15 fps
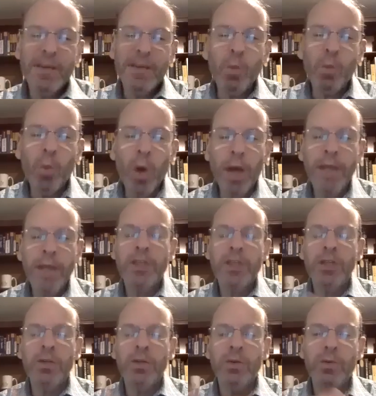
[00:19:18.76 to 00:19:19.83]
What
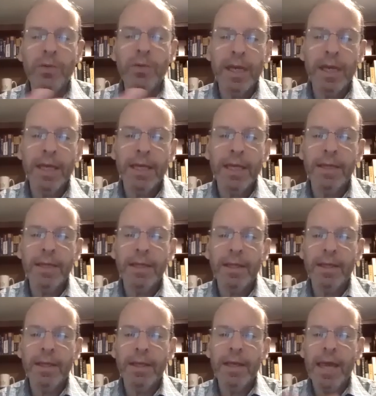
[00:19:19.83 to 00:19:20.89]
do you think
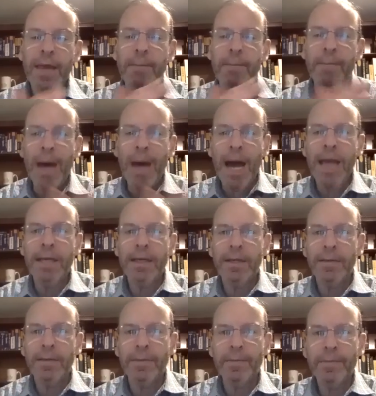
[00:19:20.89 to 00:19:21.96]
a
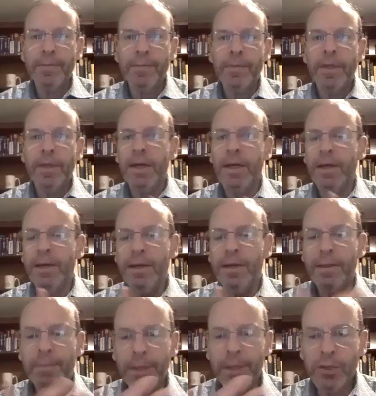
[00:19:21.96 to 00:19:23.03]
Biden
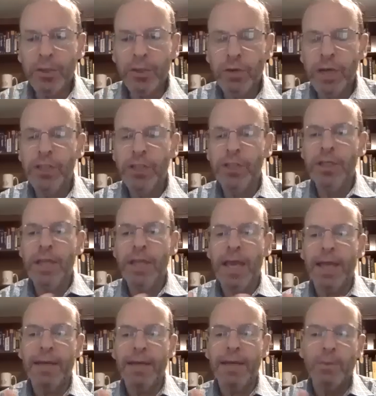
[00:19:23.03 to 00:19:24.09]
administration,
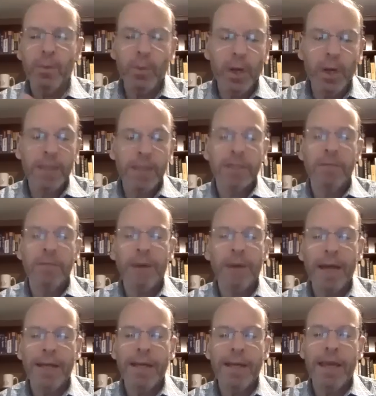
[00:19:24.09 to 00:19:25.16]
and what has the
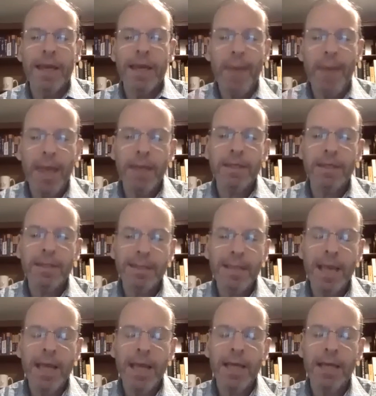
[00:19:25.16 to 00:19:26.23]
Biden campaign
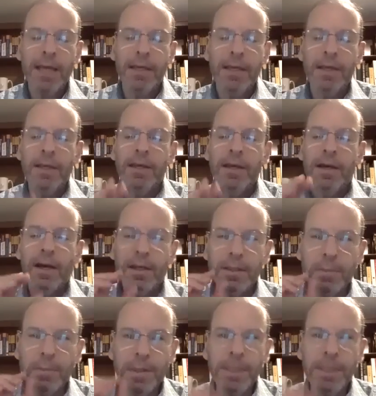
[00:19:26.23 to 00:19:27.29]
said on
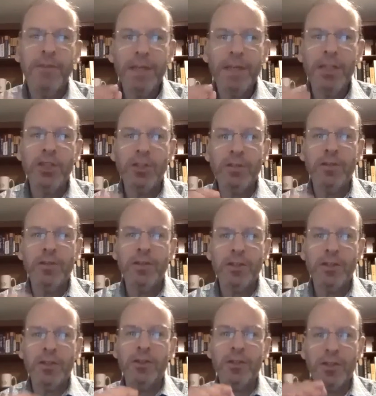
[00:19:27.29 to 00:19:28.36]
specific issues of
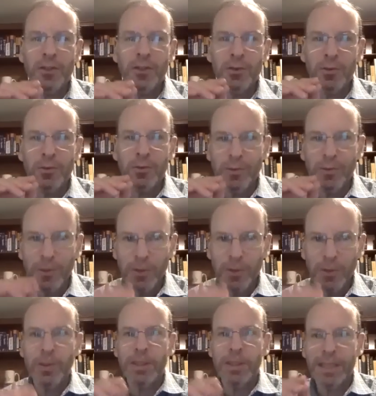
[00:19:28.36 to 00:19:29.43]
concern to
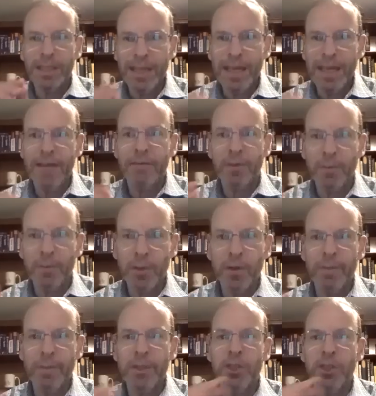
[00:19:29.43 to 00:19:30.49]
you and to the Native community?
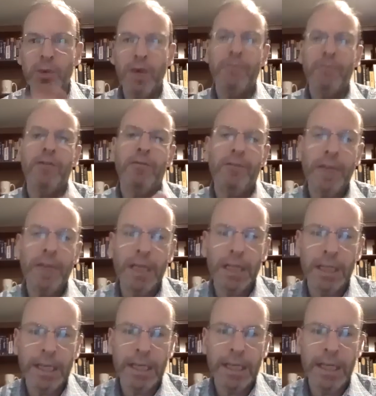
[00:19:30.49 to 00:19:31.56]
I mean, do you have a
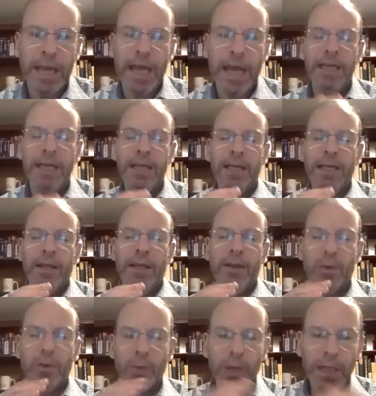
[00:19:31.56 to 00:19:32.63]
feeling that
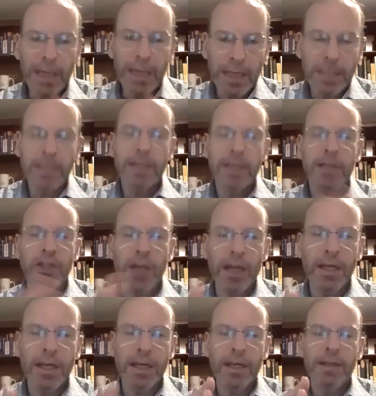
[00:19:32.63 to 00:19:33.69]
there really is an
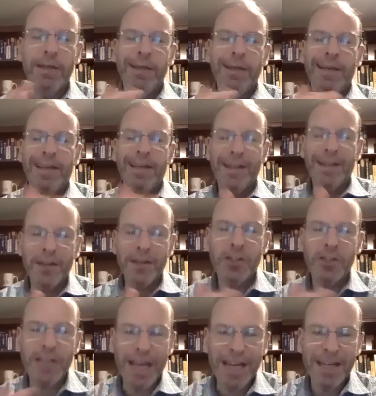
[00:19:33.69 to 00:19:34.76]
agenda and an
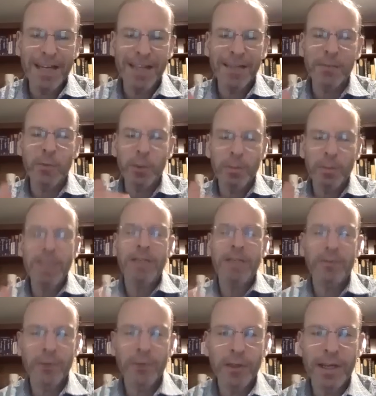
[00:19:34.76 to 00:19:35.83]
understanding that would be
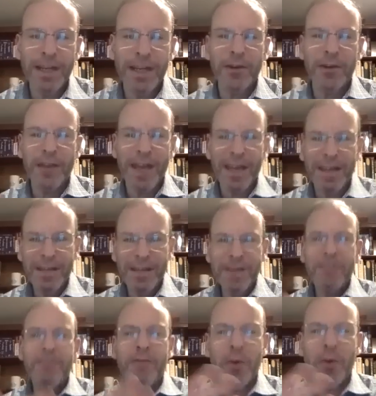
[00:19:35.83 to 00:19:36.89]
different, and are they
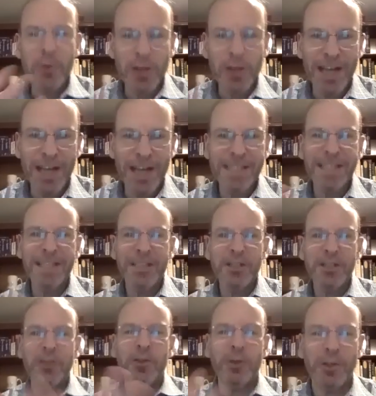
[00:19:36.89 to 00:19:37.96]
vocalizing it
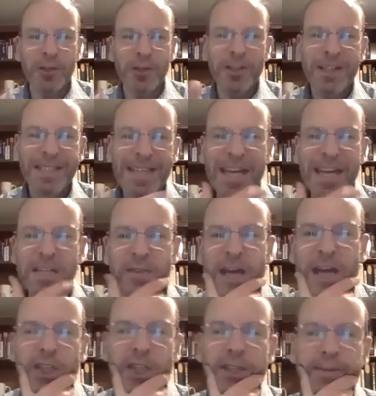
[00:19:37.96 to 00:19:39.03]
to your
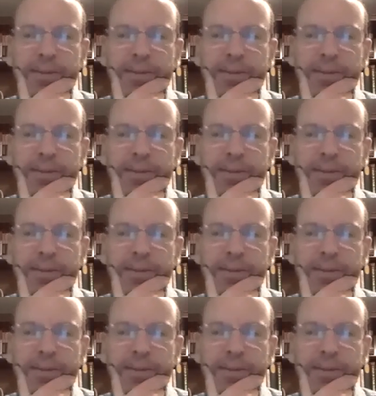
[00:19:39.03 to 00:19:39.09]
satisfaction?